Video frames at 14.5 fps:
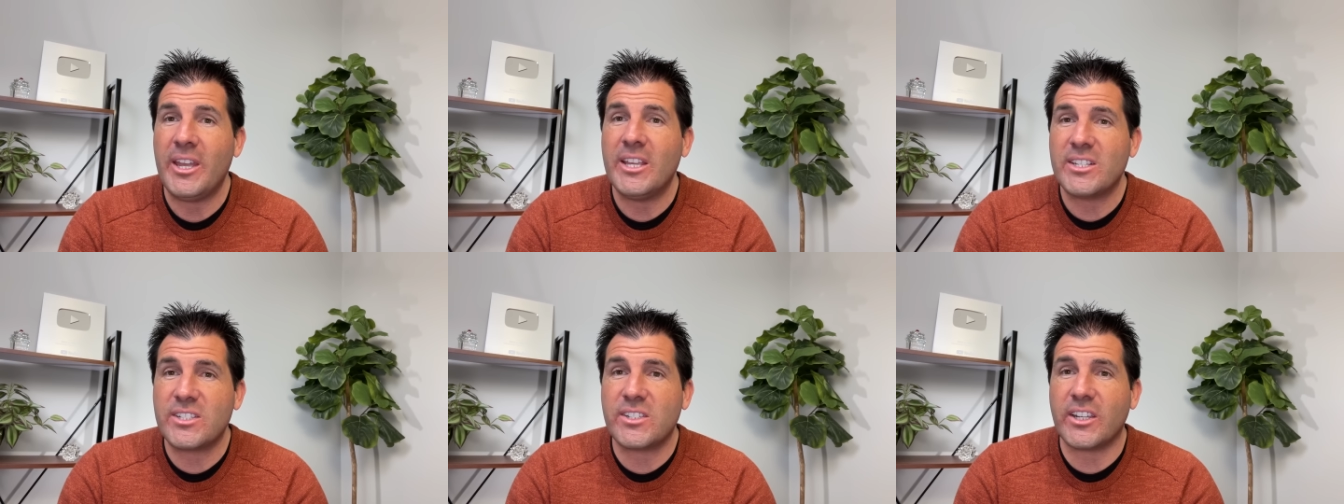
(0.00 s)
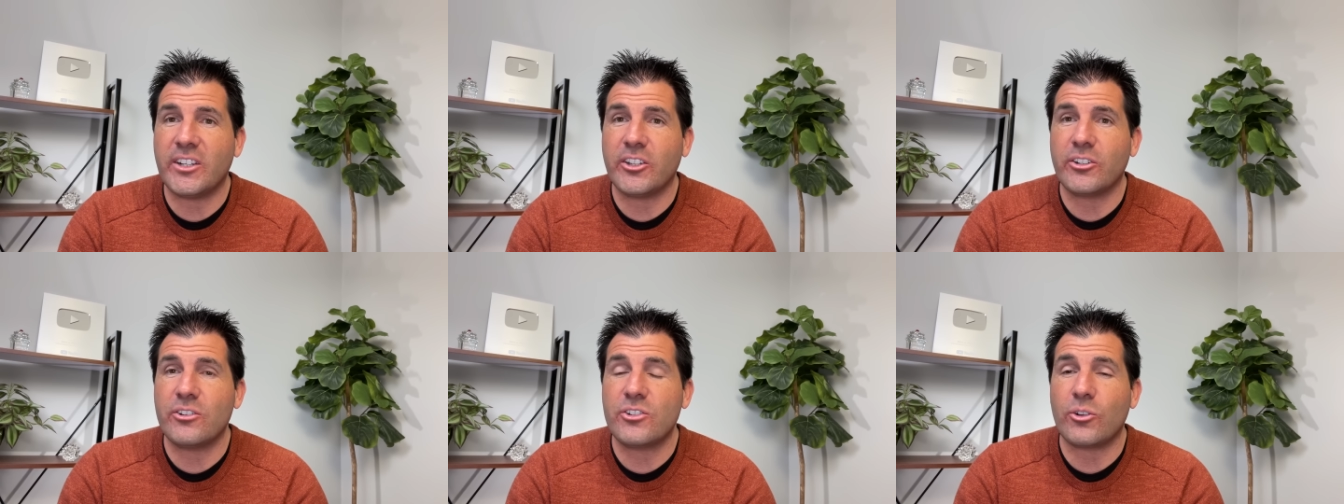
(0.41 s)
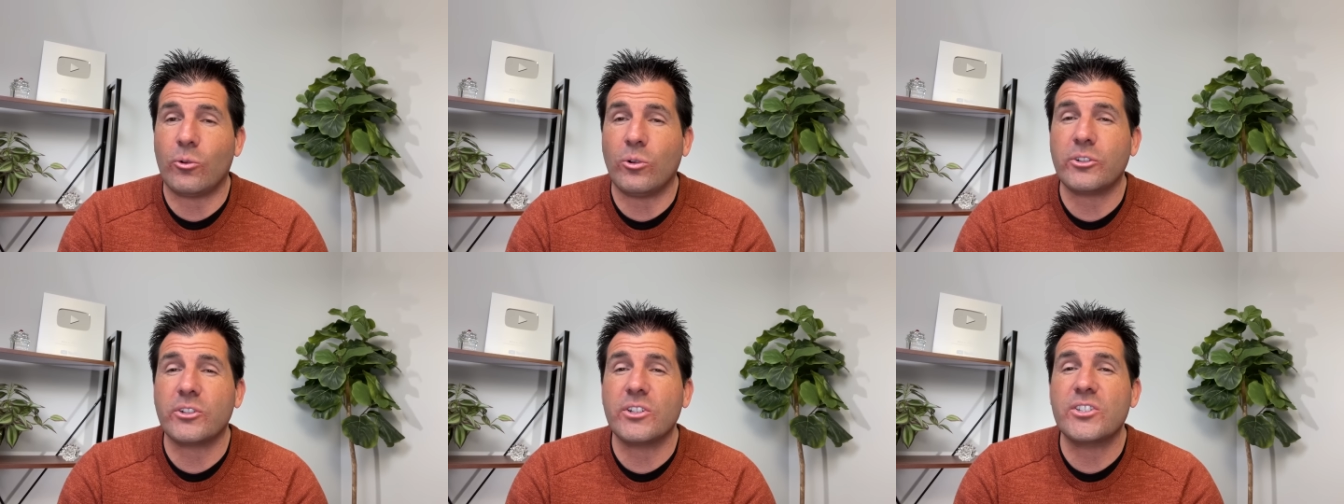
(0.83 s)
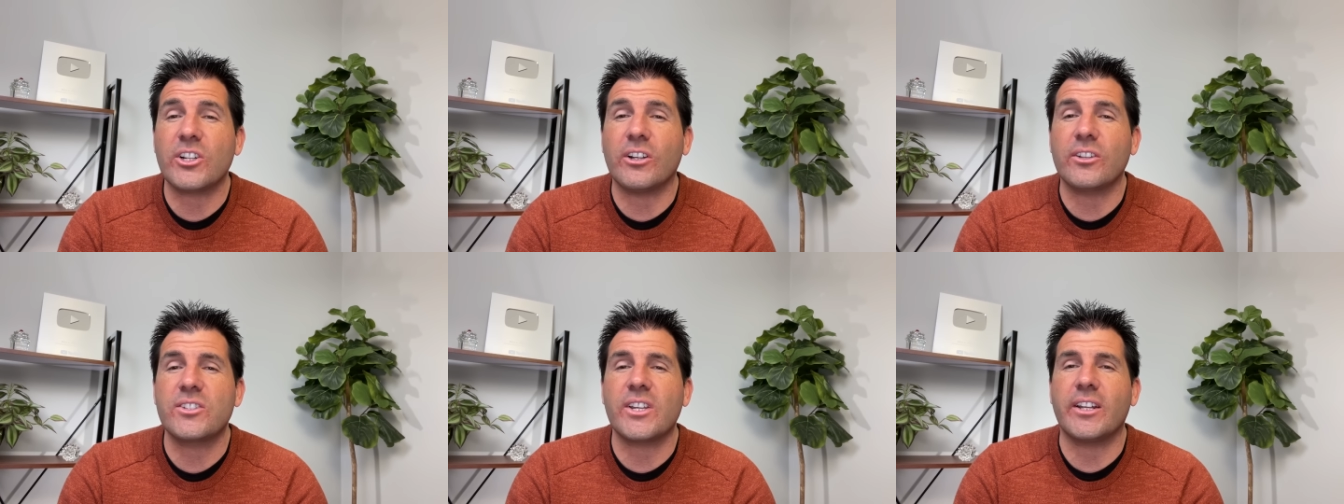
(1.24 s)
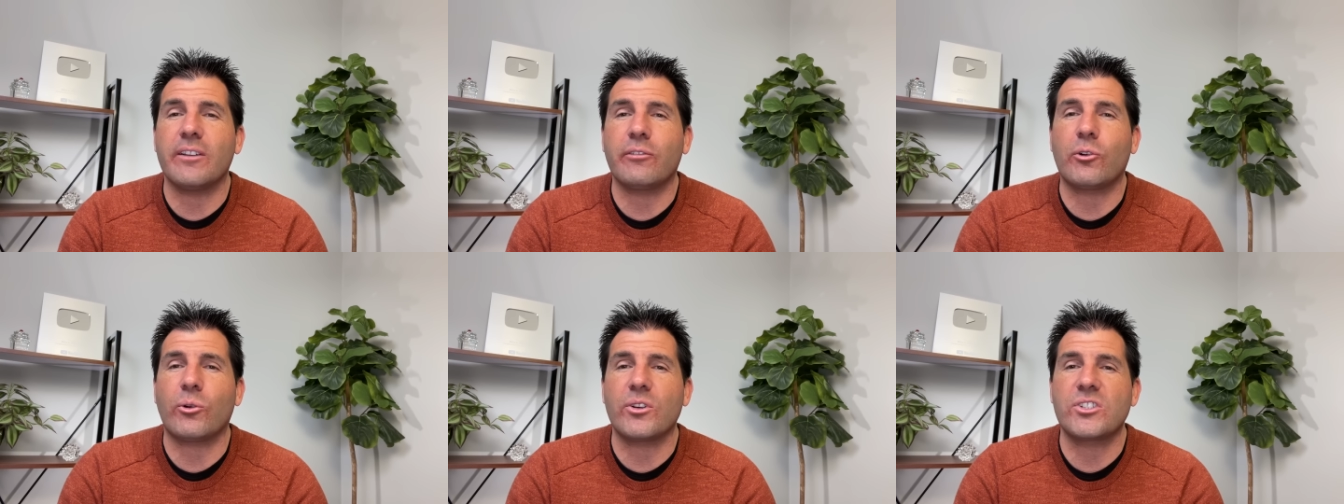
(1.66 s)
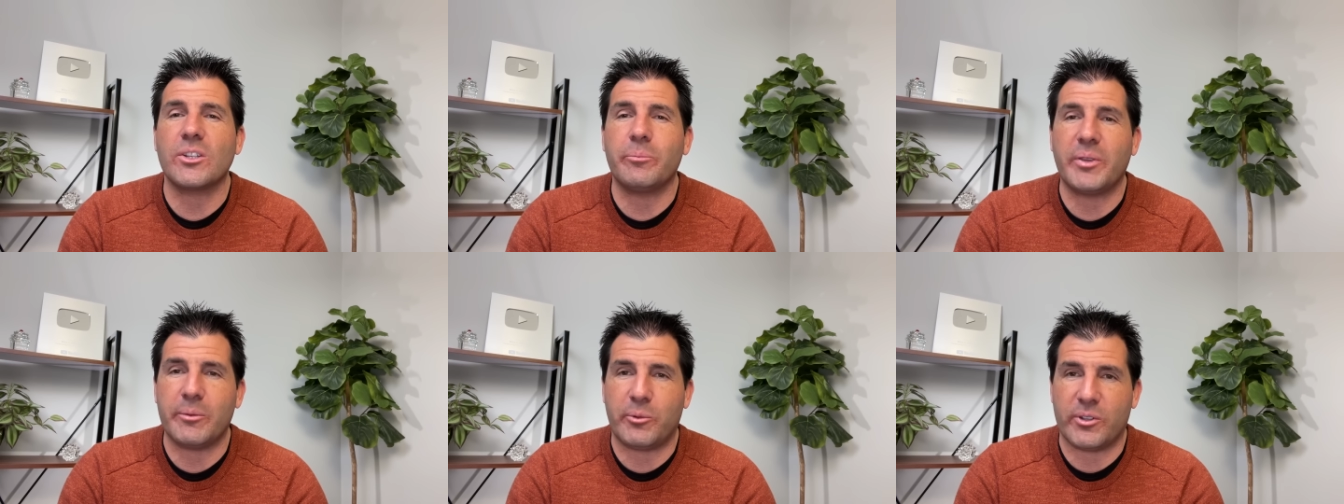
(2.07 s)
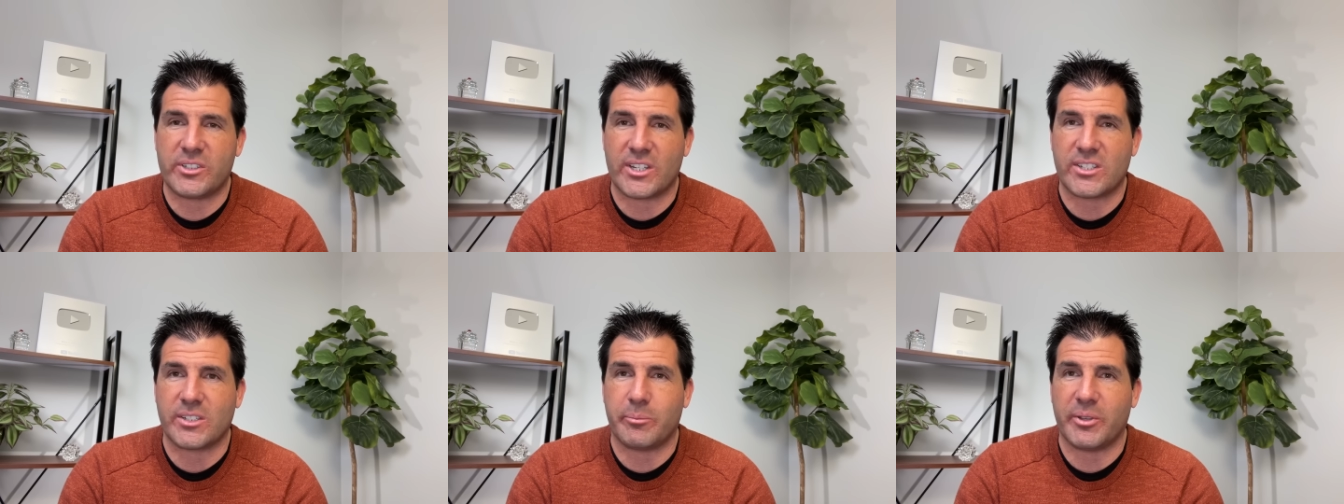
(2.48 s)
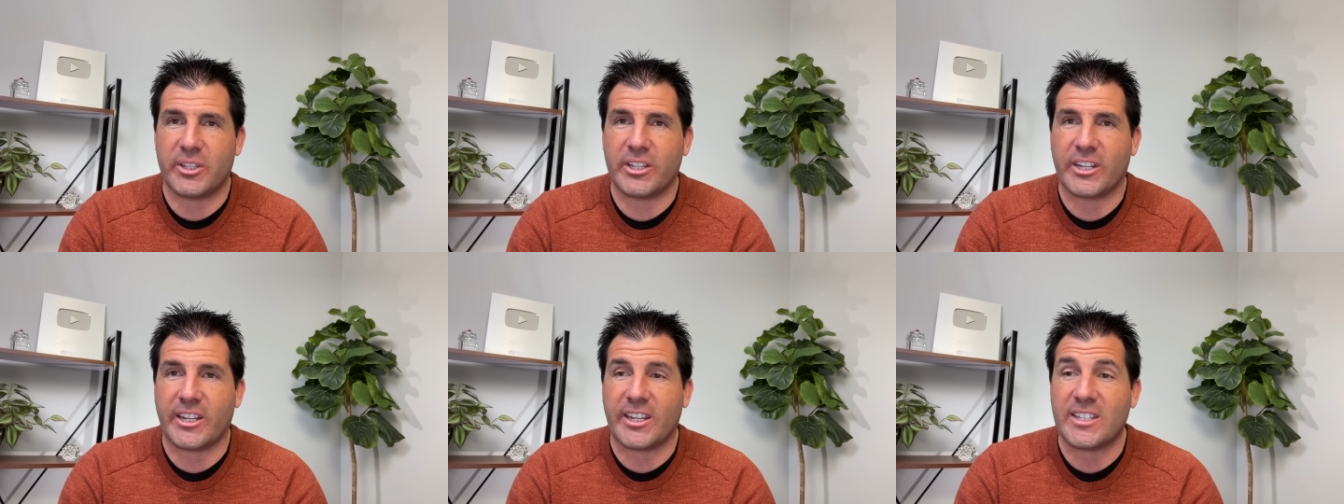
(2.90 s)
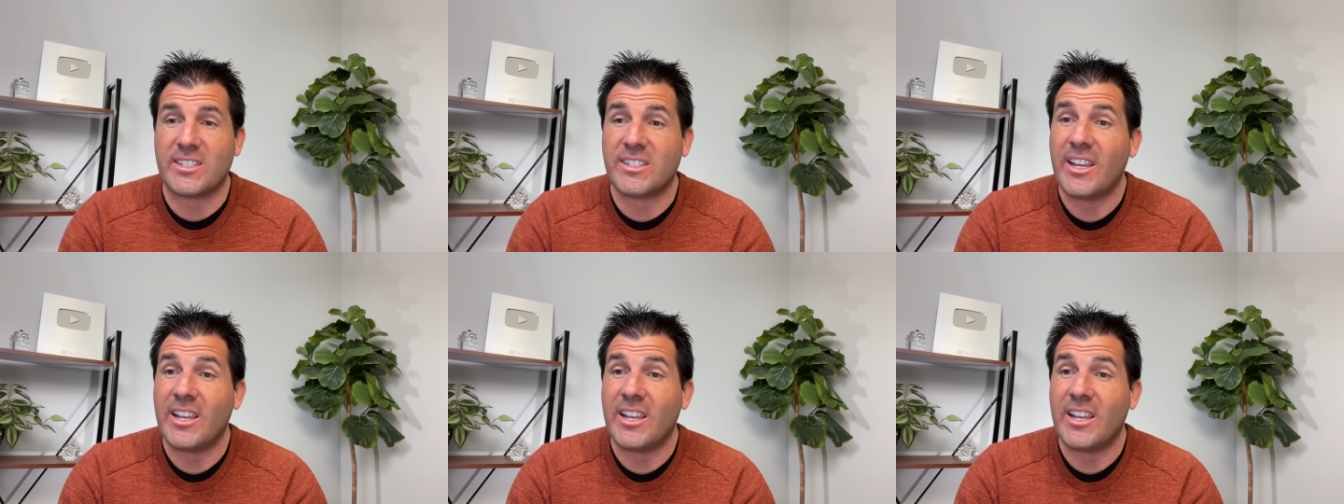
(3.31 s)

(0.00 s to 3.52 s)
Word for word: seniors, older adults, and of course, people with disabilities.